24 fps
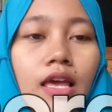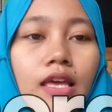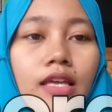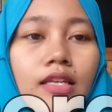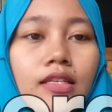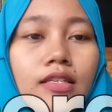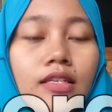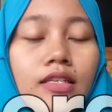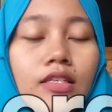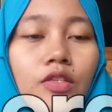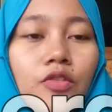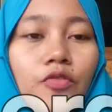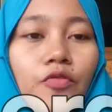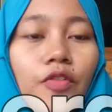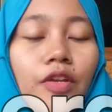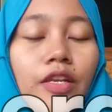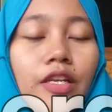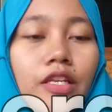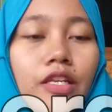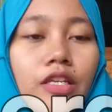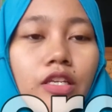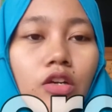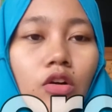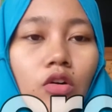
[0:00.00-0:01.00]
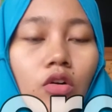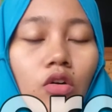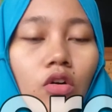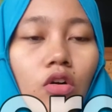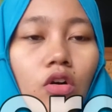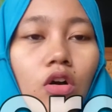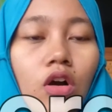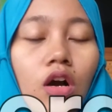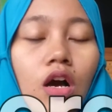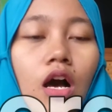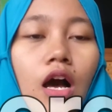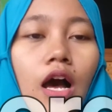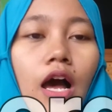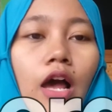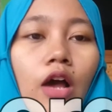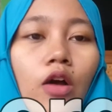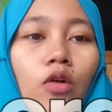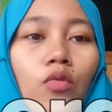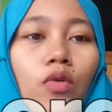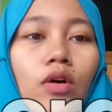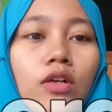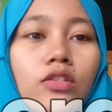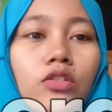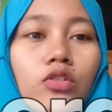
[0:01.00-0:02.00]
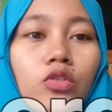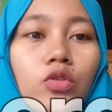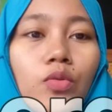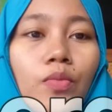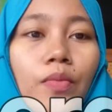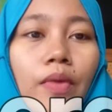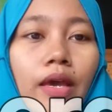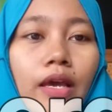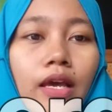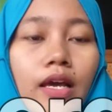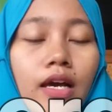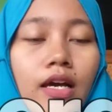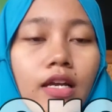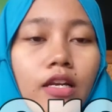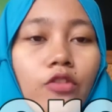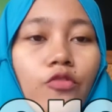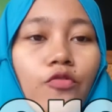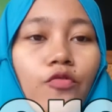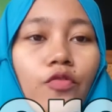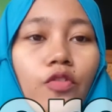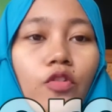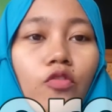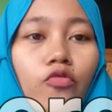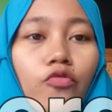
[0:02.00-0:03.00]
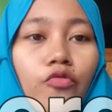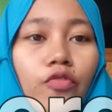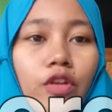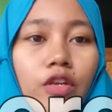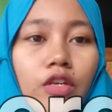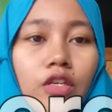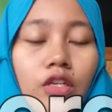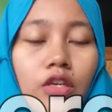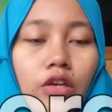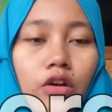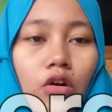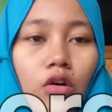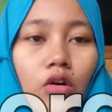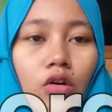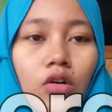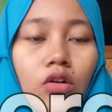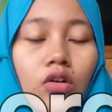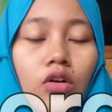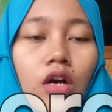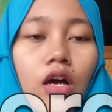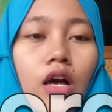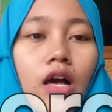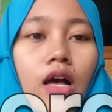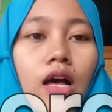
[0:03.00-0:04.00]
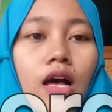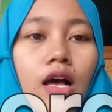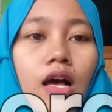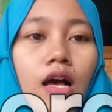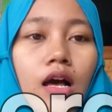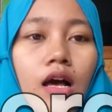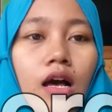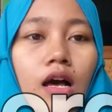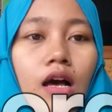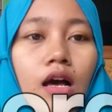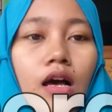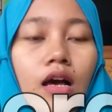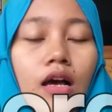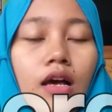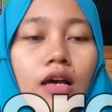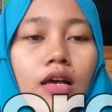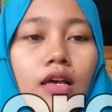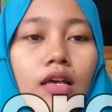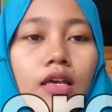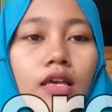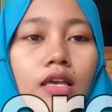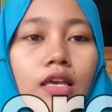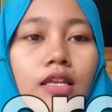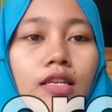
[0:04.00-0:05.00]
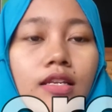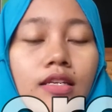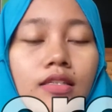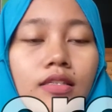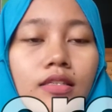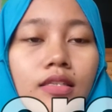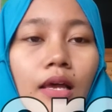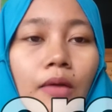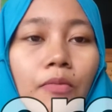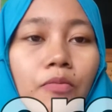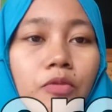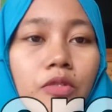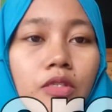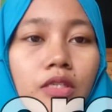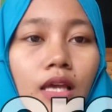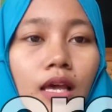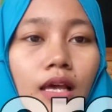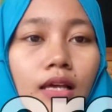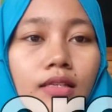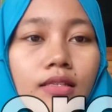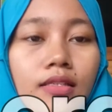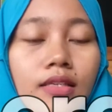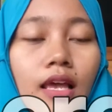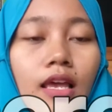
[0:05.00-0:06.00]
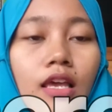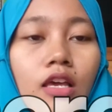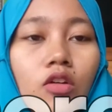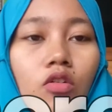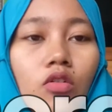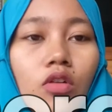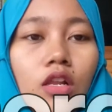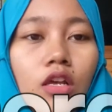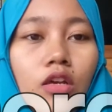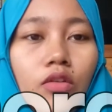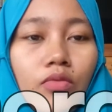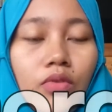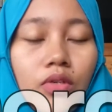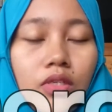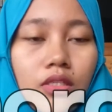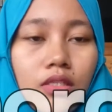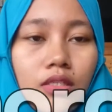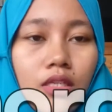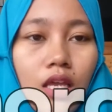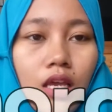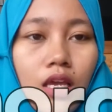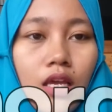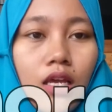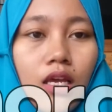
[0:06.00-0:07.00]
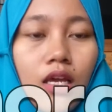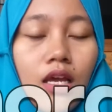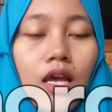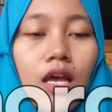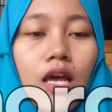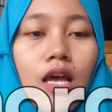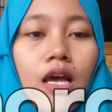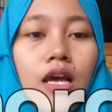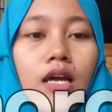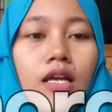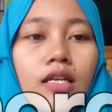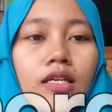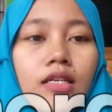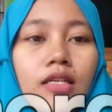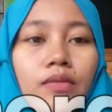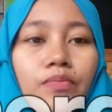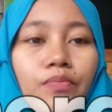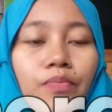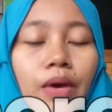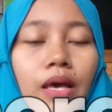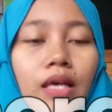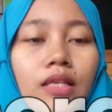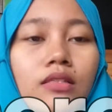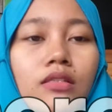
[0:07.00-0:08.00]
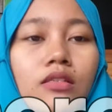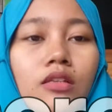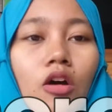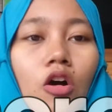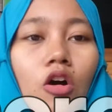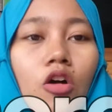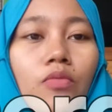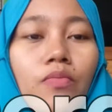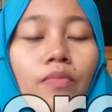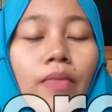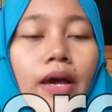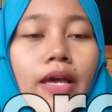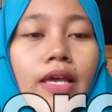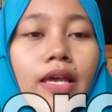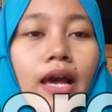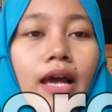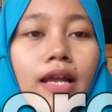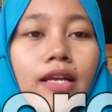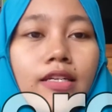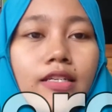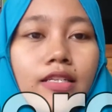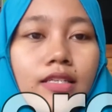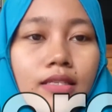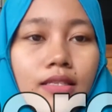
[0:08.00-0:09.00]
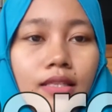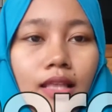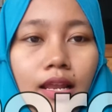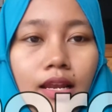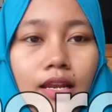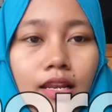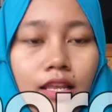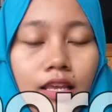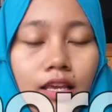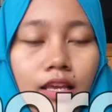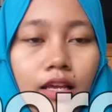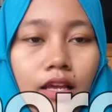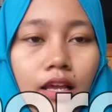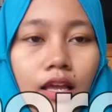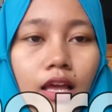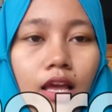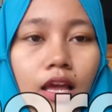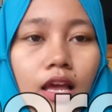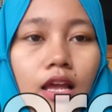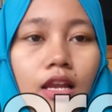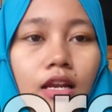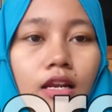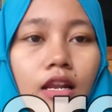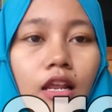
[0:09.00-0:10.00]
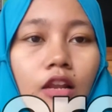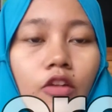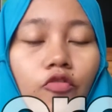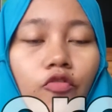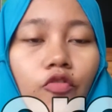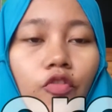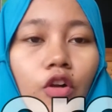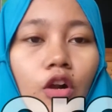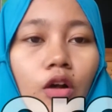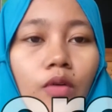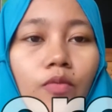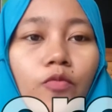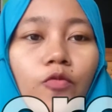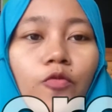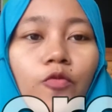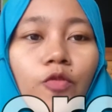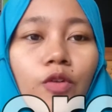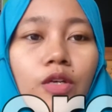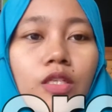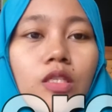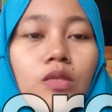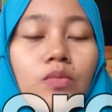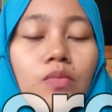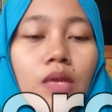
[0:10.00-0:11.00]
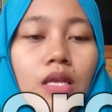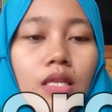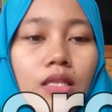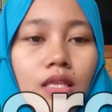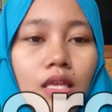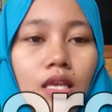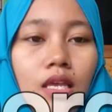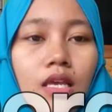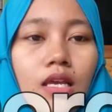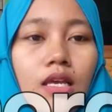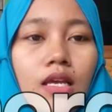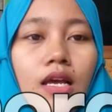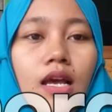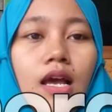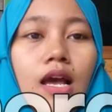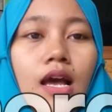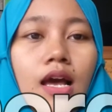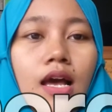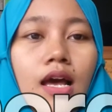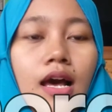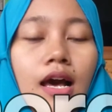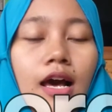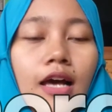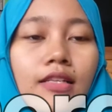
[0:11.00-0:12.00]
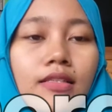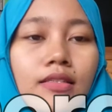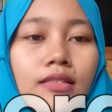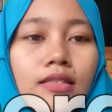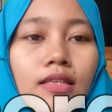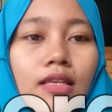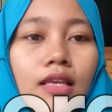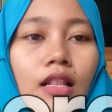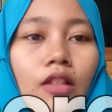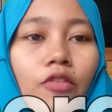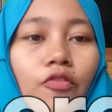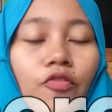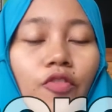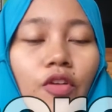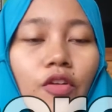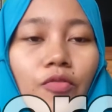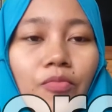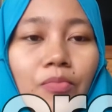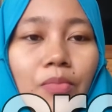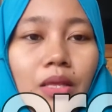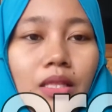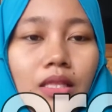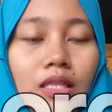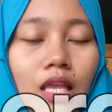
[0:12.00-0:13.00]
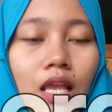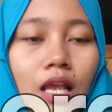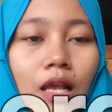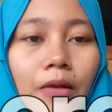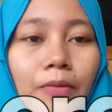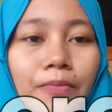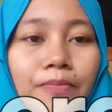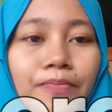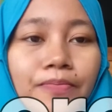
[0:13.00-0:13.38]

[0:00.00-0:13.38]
In this video, I want to make a review video in a subject psycholinguistic based on my understanding that from first meeting until fifth meeting.